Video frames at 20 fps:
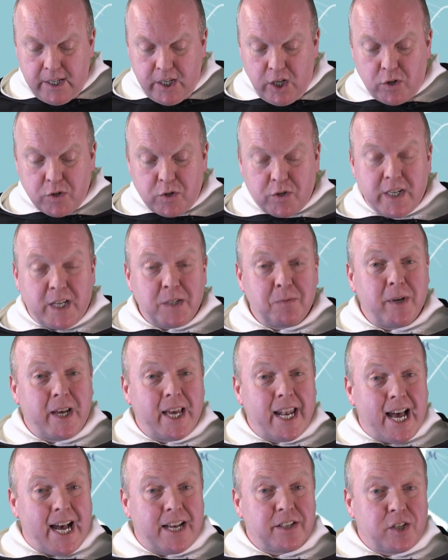He also says we
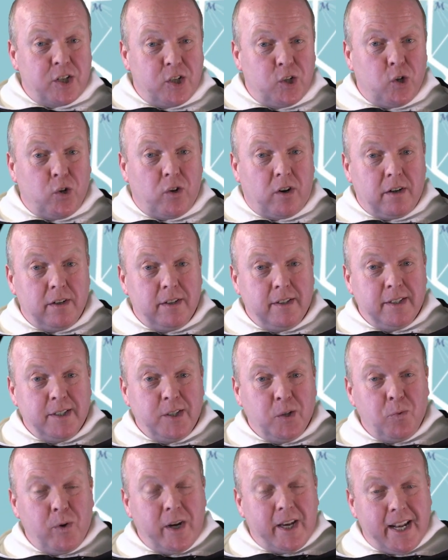can ask another.
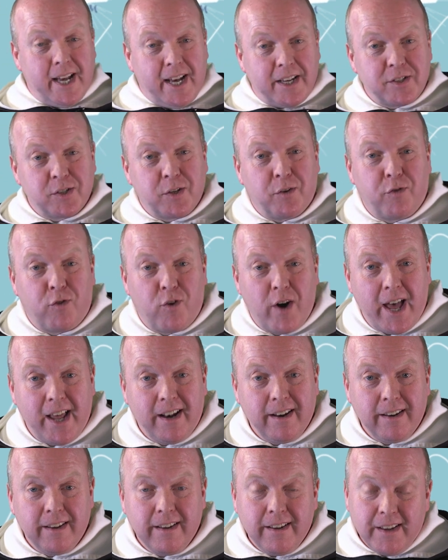We can ask a
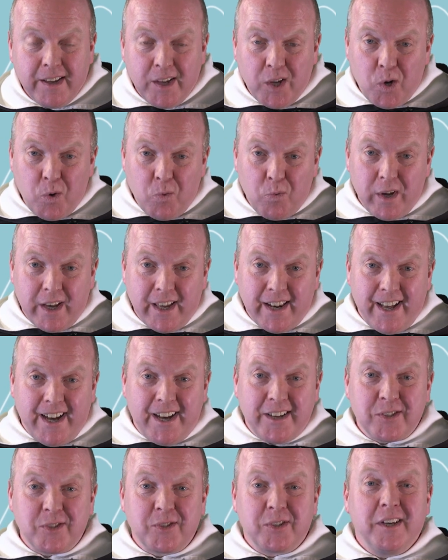friend. We can
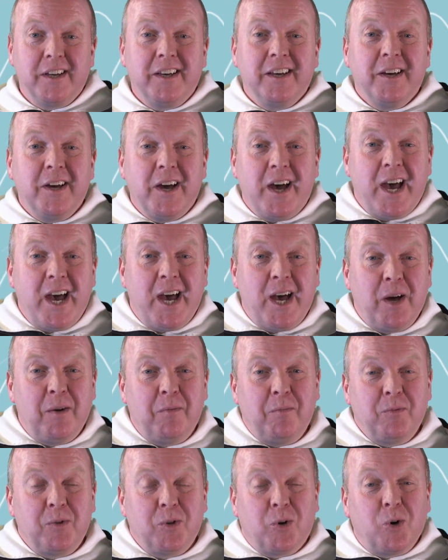ask
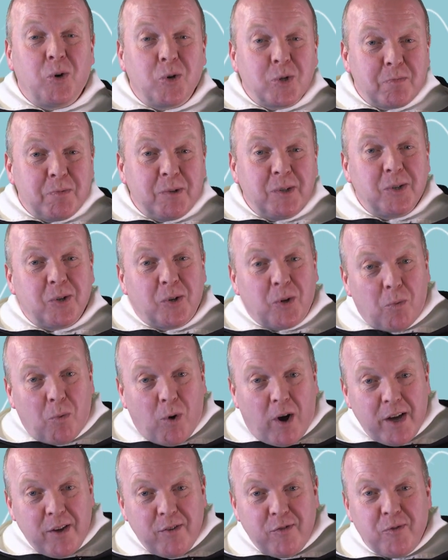um, the husband or the
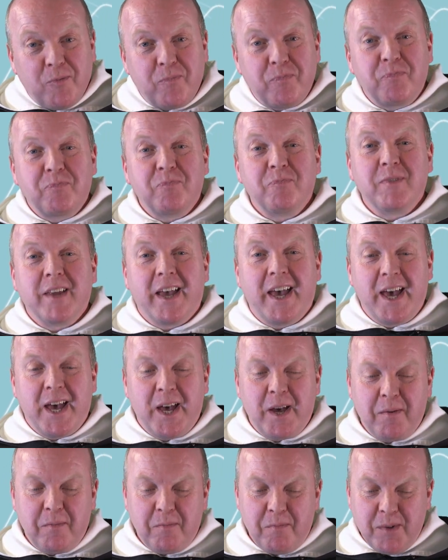wife,
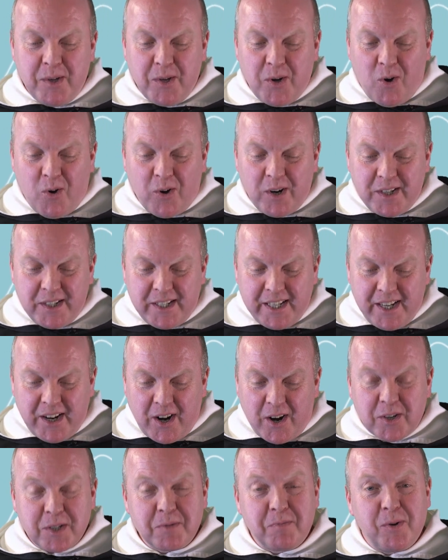um, or indeed
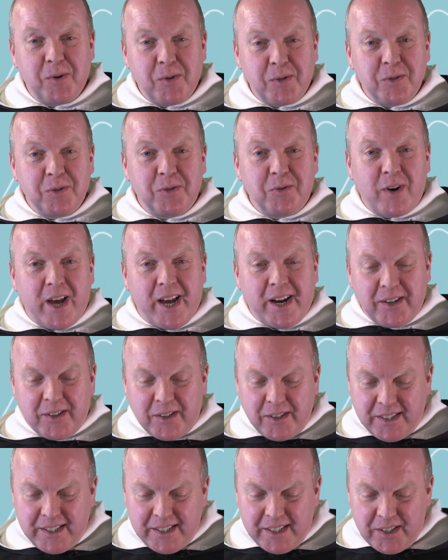our spiritual
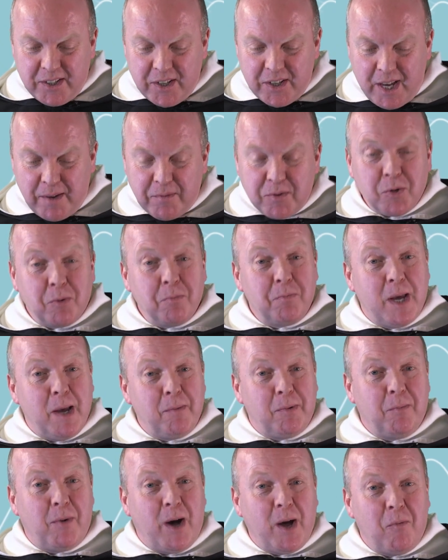director. Um, some
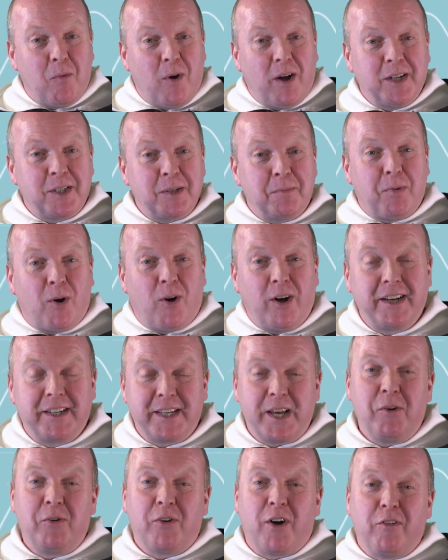people might want to
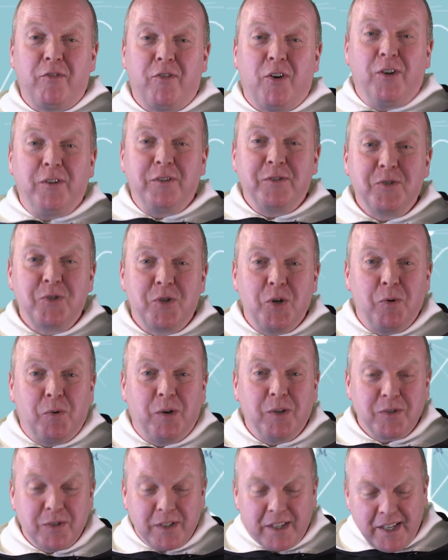point out our faults to
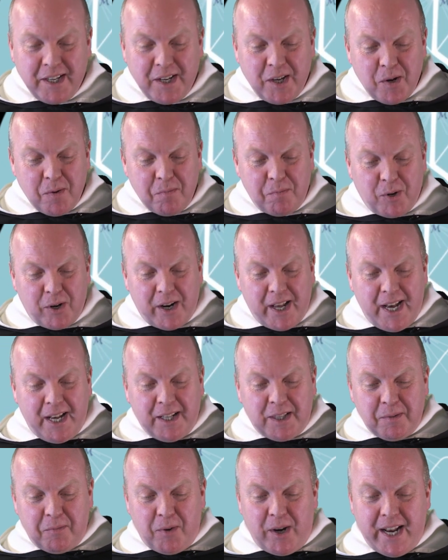us, but
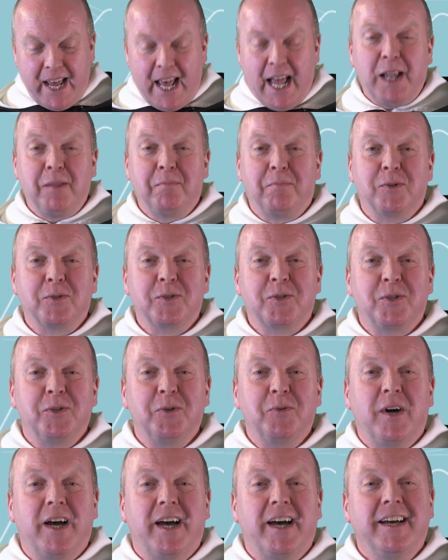uh, they might help us
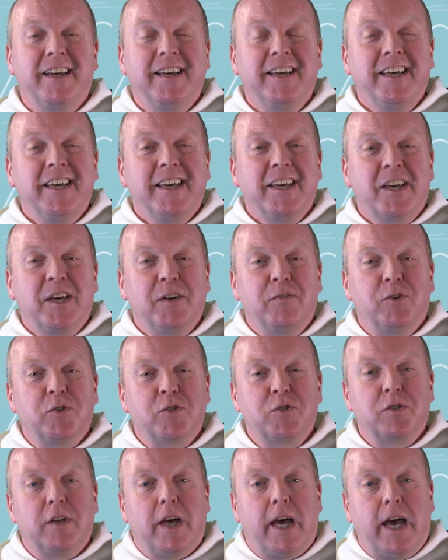to uh, give
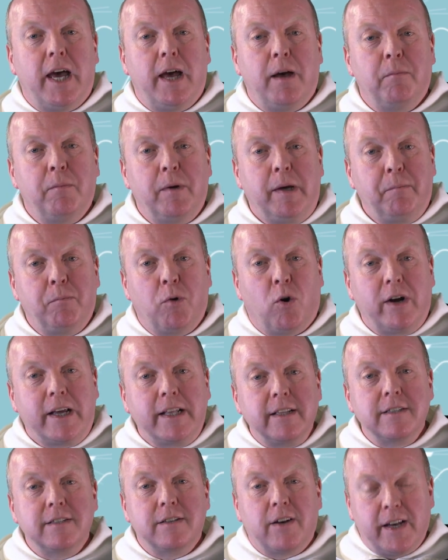us um, more
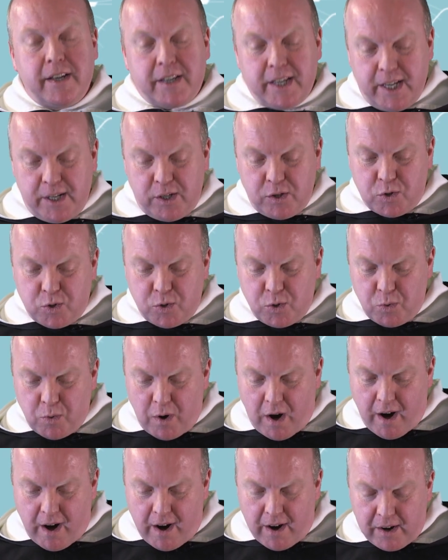insight
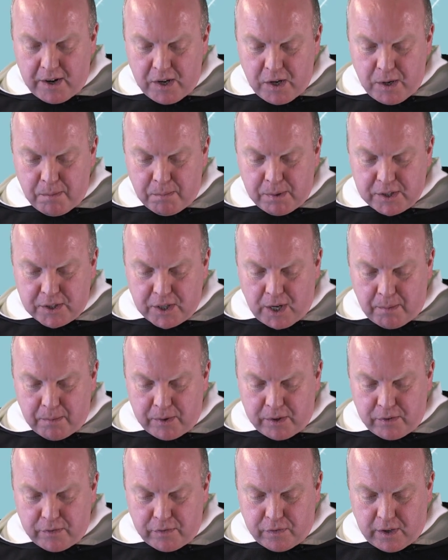into our
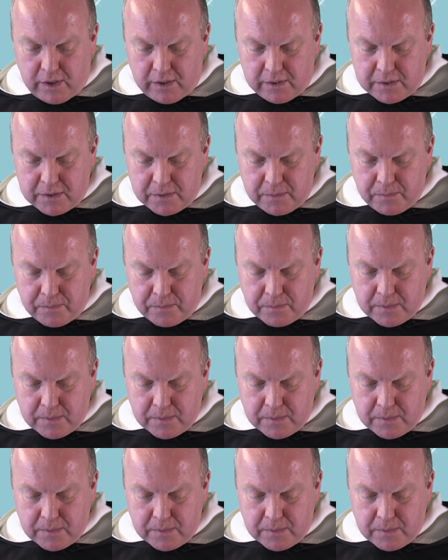predominant fault.